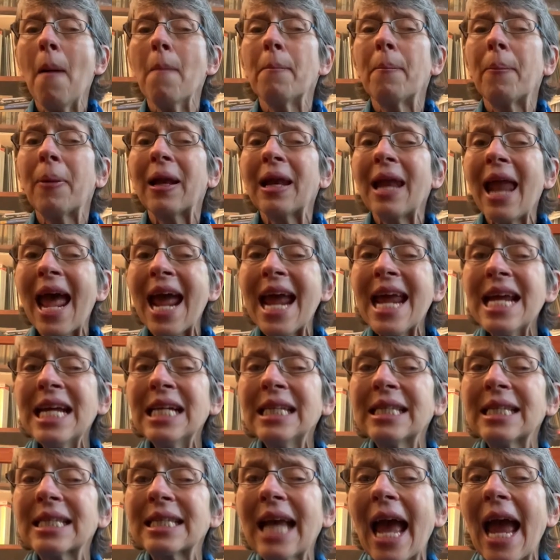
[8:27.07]
Playing a
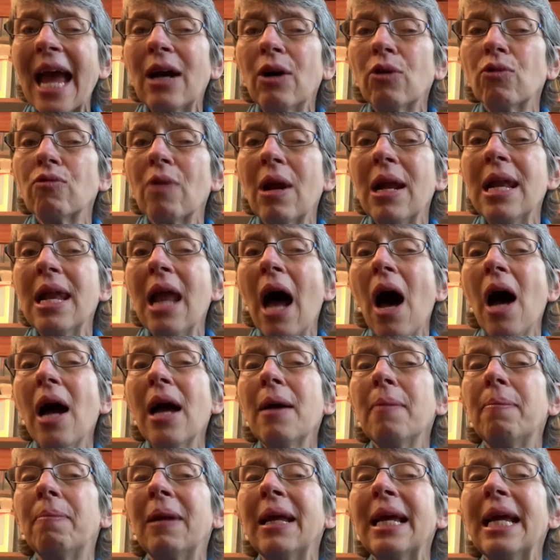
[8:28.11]
scale
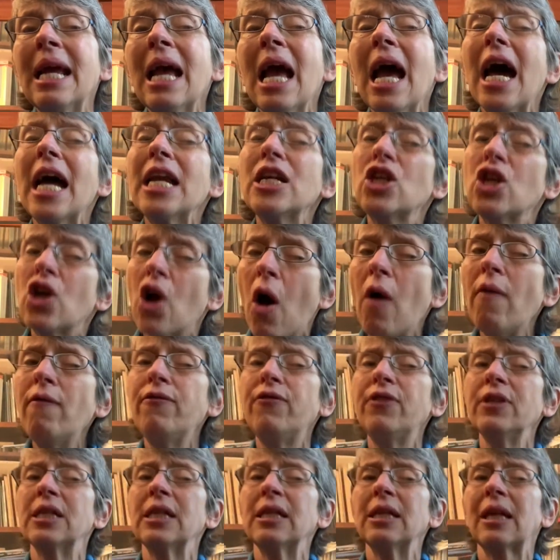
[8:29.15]
reliably and
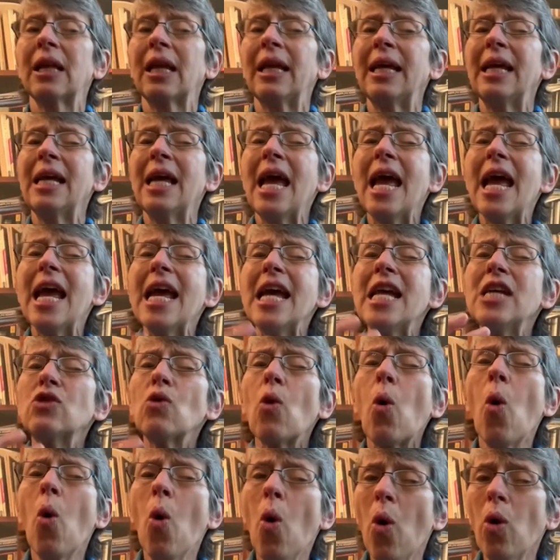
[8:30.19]
confidently is
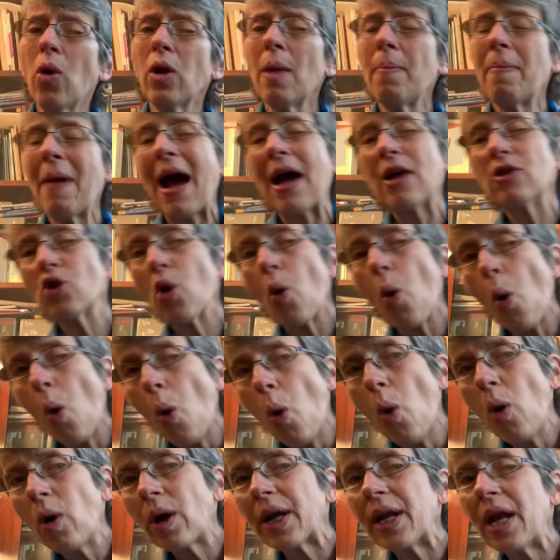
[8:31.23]
all about
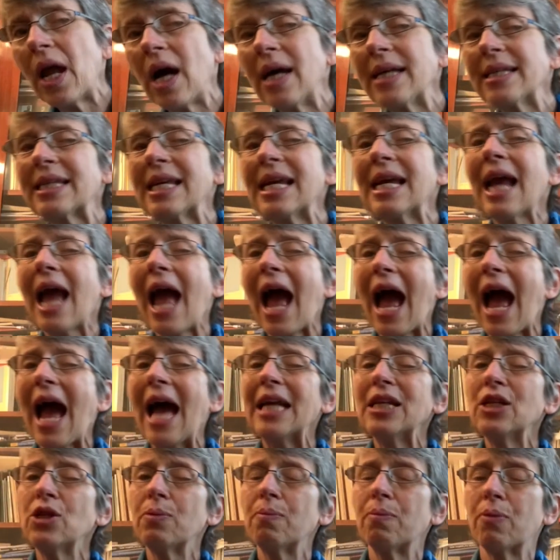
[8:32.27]
organising
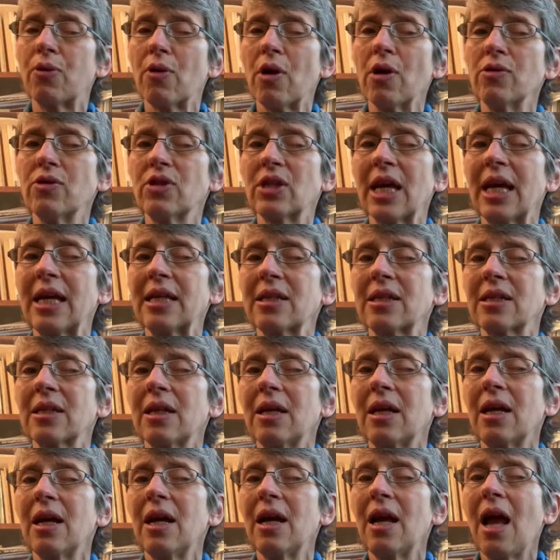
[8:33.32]
and process.
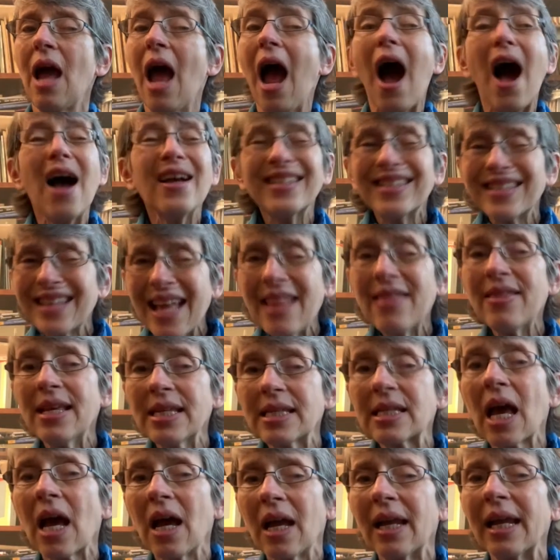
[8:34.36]
I said this
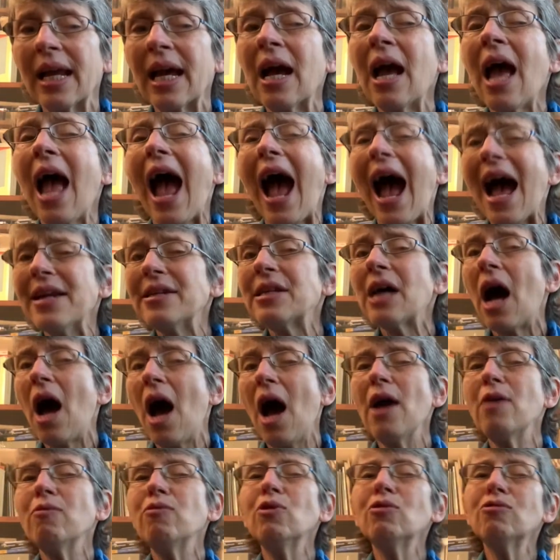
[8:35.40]
earlier and I
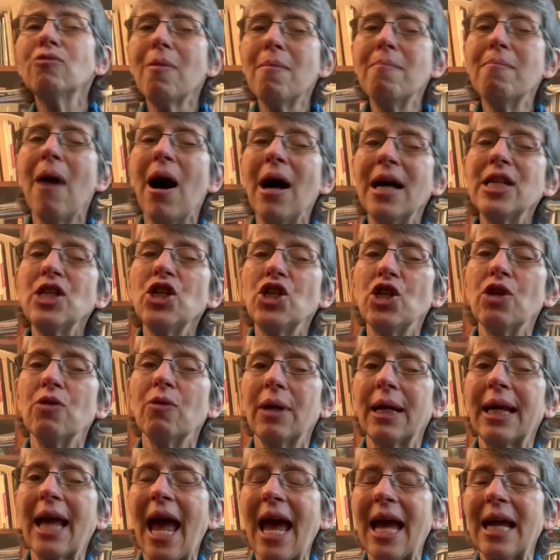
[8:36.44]
will remind you
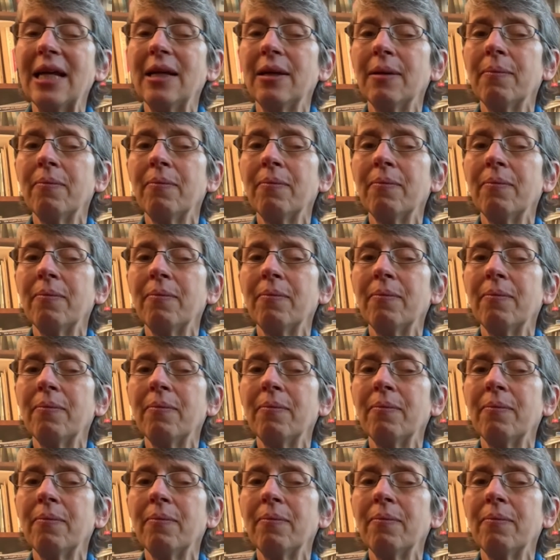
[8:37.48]
again,